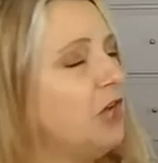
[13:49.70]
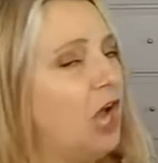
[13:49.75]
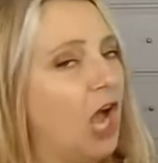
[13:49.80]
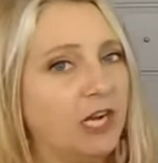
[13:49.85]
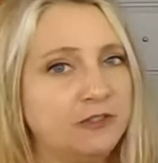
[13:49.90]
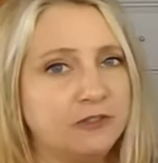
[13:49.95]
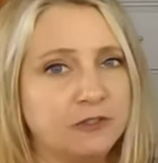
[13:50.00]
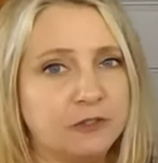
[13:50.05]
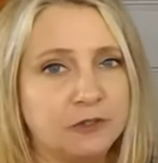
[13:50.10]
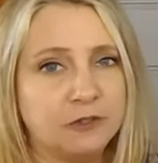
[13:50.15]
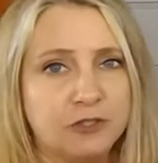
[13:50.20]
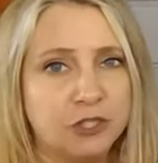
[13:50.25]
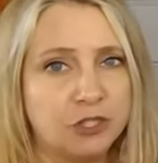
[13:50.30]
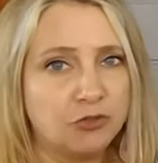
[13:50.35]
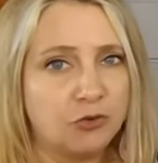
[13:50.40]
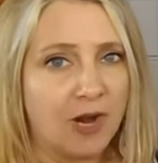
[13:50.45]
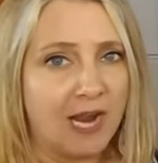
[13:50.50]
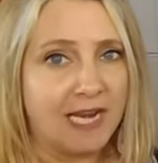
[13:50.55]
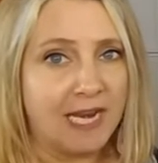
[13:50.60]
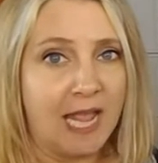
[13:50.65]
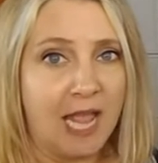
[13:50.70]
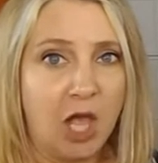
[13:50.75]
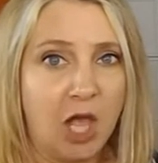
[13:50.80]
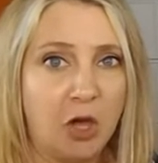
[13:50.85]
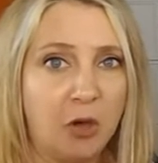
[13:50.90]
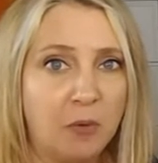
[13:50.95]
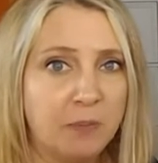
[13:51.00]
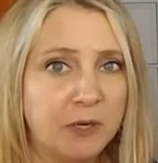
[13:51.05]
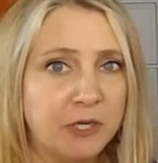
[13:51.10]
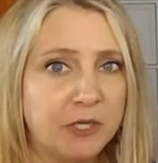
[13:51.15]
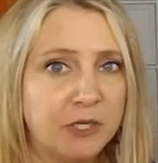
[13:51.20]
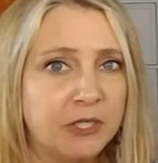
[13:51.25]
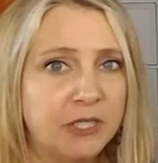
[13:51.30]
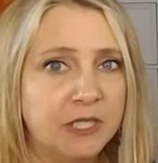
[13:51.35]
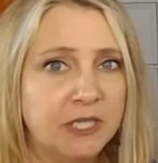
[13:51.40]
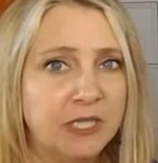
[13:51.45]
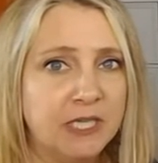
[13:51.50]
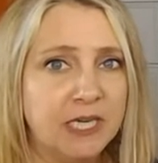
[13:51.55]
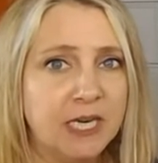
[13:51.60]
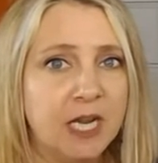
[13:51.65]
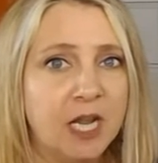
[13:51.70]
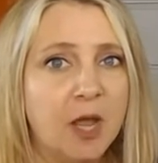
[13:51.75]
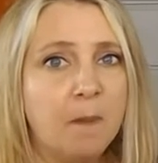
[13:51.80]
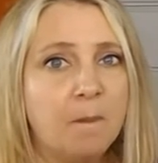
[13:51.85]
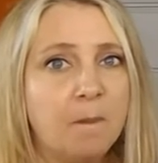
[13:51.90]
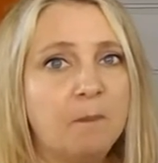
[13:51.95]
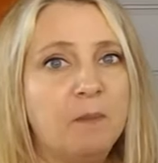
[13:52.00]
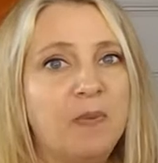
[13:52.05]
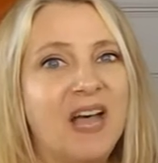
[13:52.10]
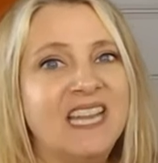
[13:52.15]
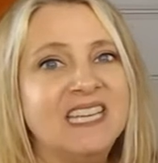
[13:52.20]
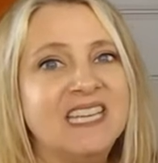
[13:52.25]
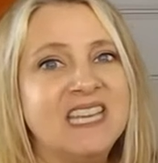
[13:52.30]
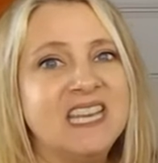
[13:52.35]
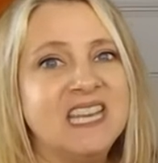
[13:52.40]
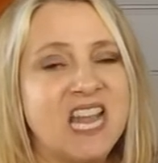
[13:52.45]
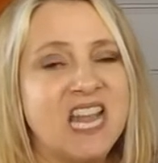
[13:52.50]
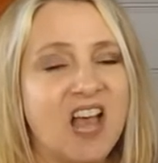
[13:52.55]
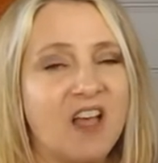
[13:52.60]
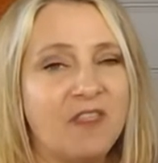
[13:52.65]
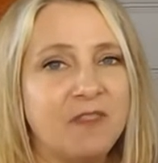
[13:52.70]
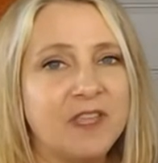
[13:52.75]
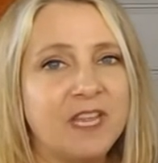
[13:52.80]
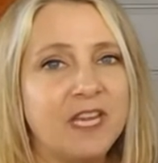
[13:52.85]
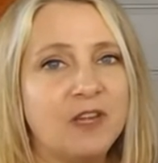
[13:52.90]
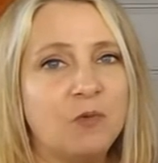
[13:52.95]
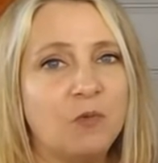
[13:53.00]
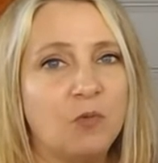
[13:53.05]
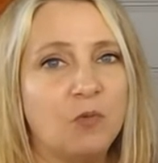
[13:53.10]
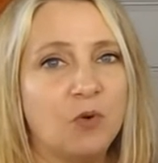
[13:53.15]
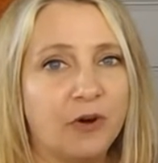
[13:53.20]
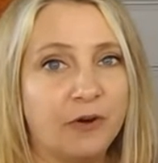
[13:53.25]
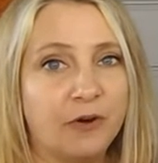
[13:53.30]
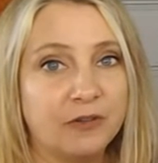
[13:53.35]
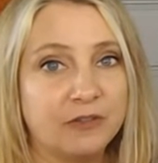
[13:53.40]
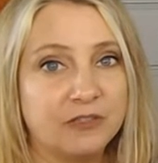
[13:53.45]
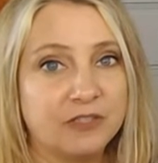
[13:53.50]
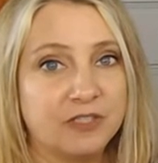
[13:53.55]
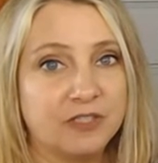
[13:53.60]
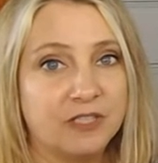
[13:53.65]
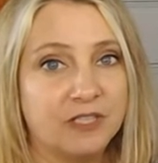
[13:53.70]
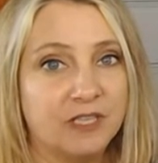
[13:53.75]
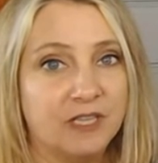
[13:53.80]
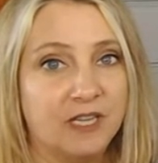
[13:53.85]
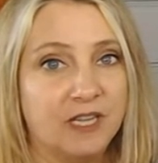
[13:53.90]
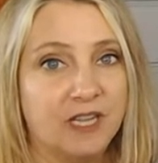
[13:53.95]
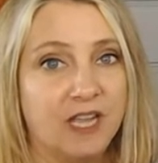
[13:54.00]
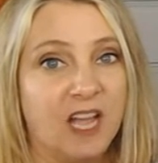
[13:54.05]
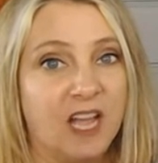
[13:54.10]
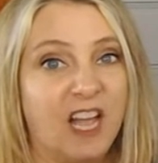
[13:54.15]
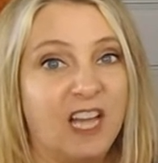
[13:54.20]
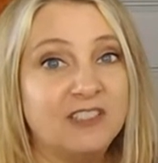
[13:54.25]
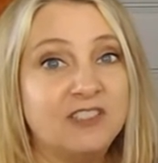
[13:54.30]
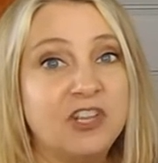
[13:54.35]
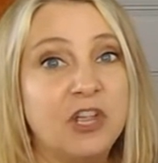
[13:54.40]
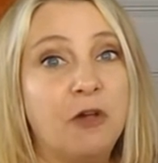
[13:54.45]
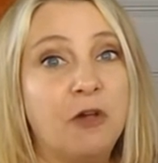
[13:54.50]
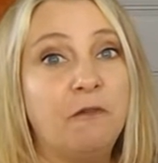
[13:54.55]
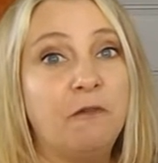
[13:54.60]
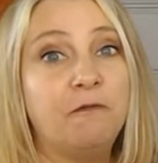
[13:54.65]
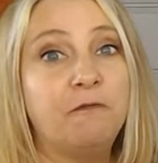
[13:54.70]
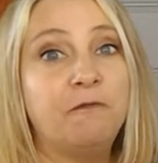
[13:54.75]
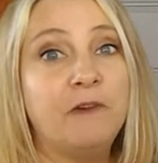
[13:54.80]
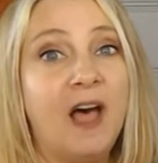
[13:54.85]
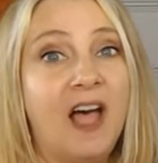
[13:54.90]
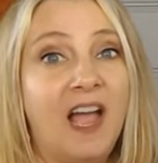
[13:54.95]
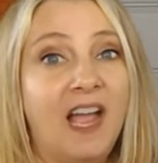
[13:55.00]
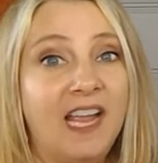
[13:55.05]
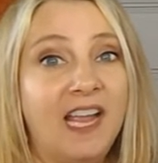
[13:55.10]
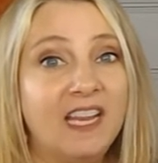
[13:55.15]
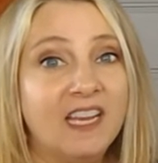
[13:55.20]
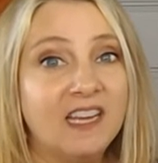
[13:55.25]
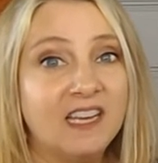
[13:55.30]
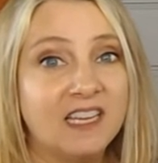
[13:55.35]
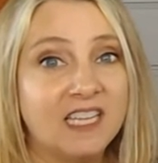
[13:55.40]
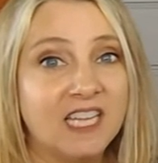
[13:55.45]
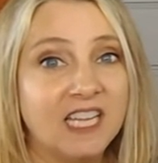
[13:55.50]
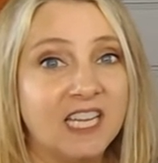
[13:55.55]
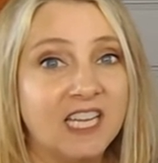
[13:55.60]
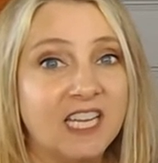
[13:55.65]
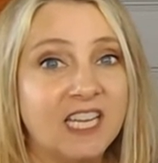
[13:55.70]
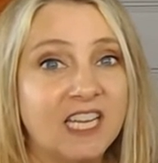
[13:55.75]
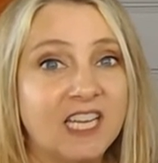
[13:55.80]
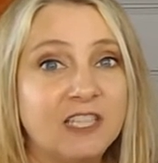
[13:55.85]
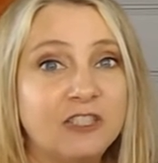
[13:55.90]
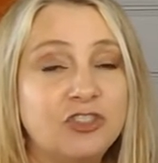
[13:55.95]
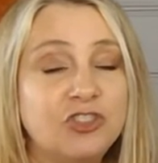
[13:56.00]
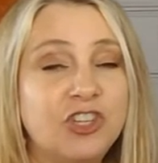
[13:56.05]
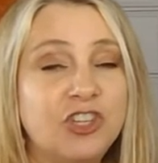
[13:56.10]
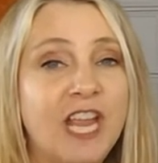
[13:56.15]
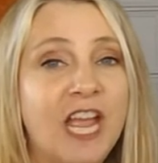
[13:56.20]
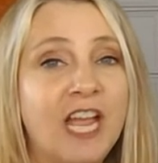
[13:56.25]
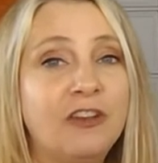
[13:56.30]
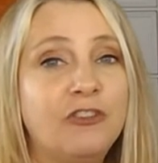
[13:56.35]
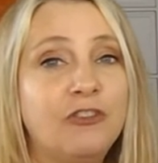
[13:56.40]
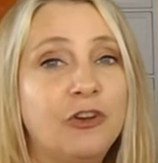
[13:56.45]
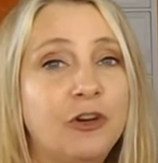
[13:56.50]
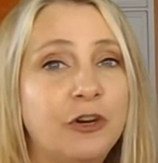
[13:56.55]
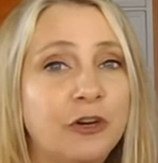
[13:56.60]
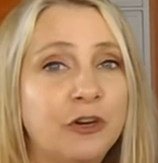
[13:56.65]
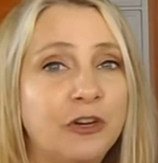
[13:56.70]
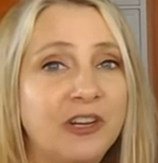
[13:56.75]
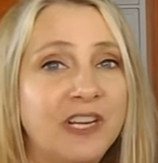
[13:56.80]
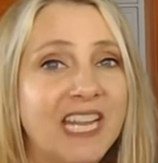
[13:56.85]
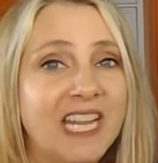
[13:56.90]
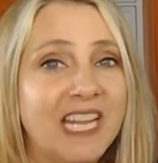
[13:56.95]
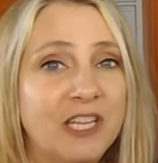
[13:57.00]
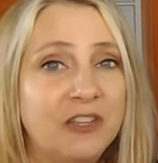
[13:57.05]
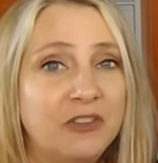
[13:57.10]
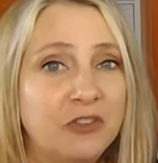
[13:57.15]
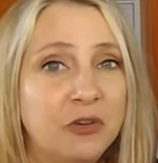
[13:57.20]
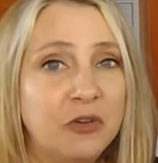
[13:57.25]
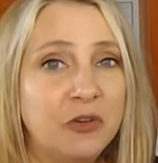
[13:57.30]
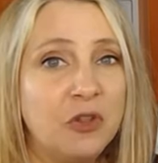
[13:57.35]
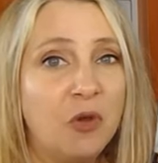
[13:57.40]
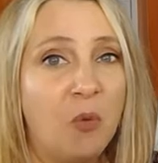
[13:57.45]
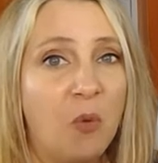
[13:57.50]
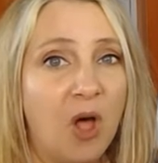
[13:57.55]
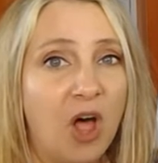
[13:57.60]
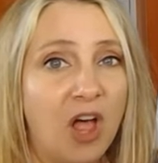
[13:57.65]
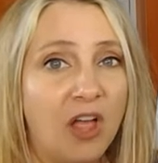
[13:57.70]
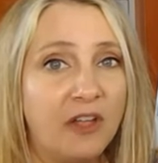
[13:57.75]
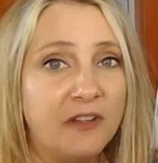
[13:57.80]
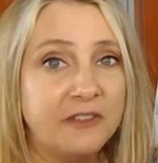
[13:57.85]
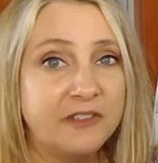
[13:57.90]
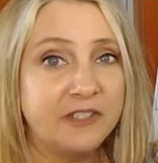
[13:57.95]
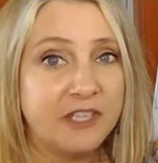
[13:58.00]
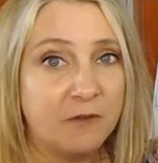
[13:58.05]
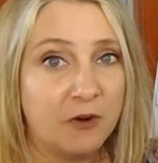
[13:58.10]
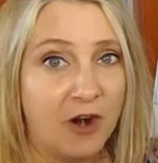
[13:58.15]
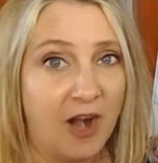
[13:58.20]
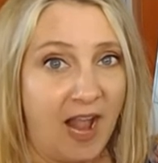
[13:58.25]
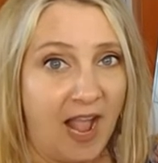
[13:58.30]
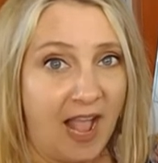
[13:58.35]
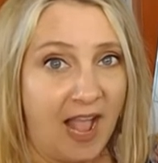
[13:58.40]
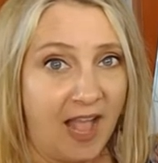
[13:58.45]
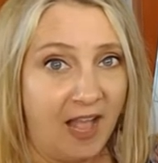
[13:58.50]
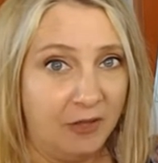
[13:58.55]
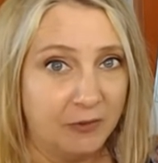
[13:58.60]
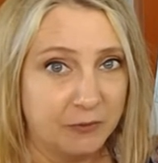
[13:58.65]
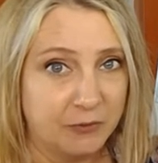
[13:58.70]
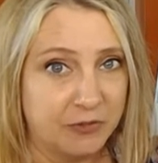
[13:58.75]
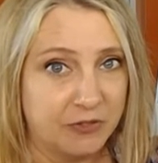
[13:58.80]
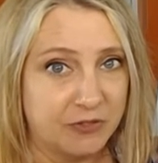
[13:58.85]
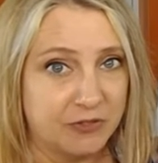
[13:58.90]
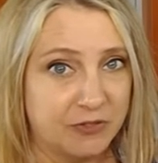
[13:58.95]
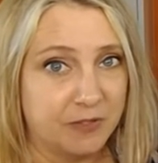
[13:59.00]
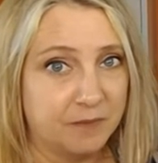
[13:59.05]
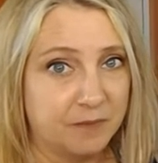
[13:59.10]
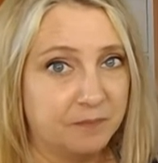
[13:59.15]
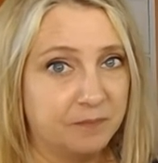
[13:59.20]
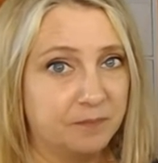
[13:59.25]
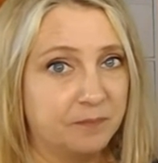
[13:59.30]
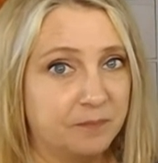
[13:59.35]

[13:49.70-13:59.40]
of doctors to try to help her, but nothing worked. Until finally, she had turned into the walls of her house.